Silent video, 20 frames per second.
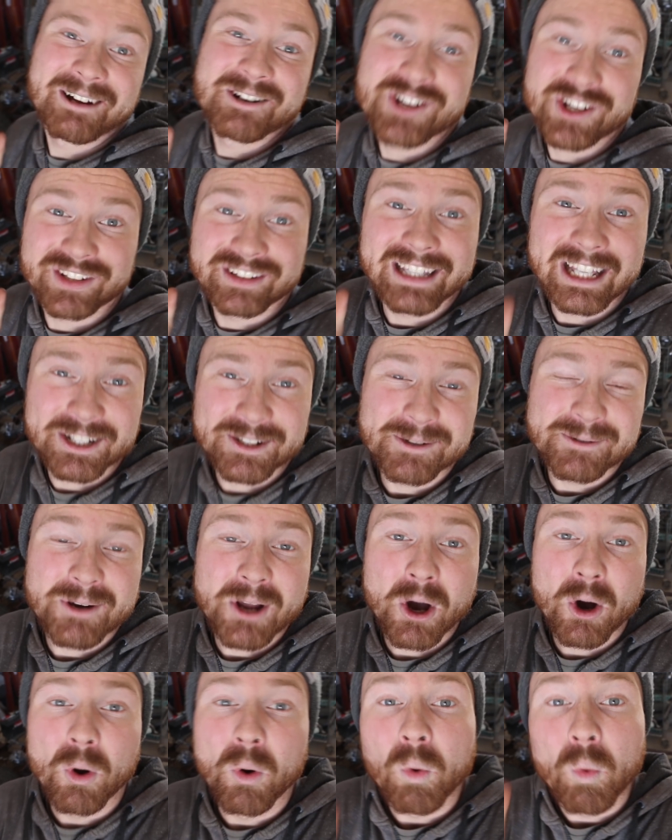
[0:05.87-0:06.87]
I would just let you
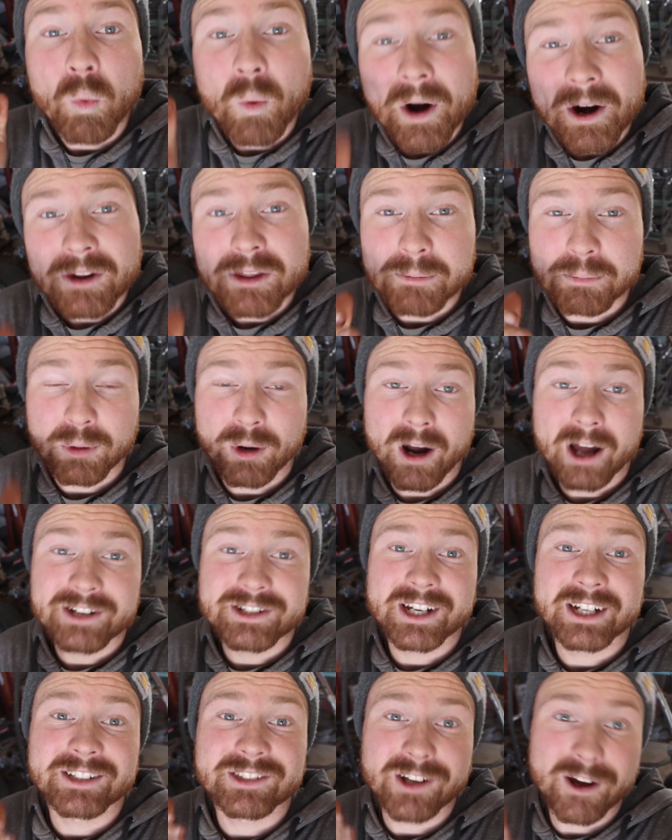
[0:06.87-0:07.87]
know where the
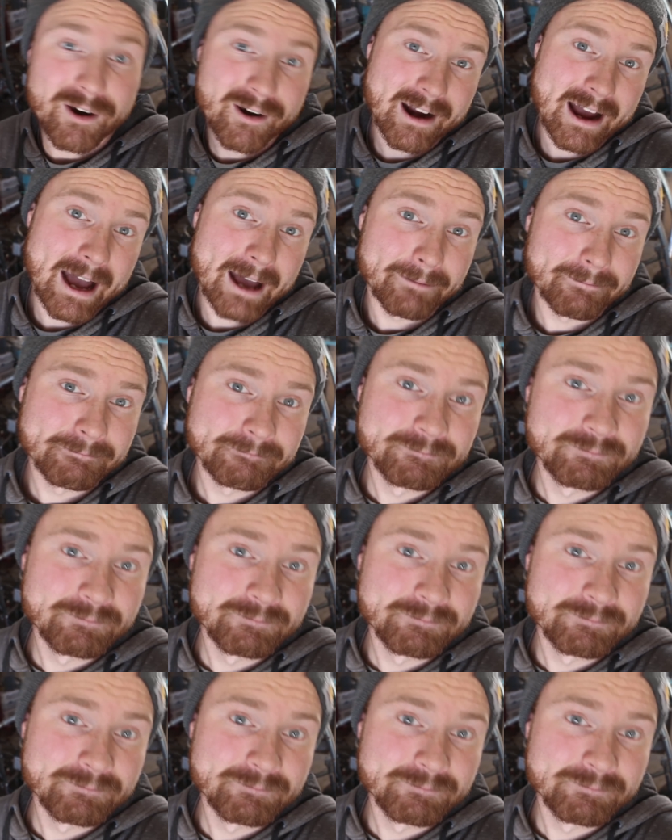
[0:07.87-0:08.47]
projects are at.